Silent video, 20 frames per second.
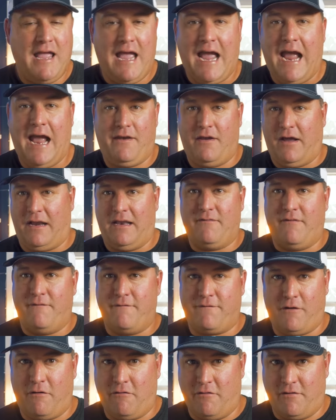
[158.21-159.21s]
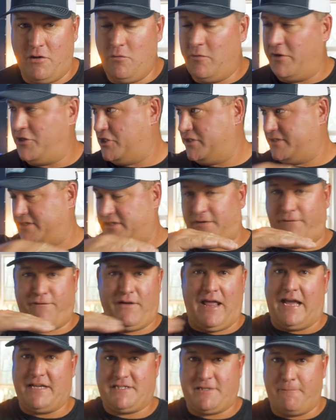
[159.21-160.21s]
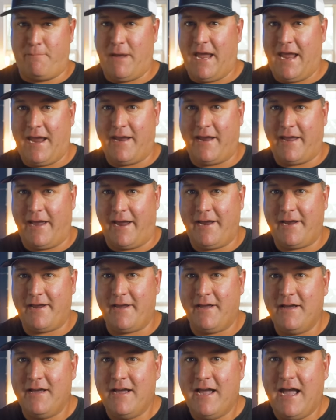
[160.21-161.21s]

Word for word: and I live in Florida, which is as flat as a pancake,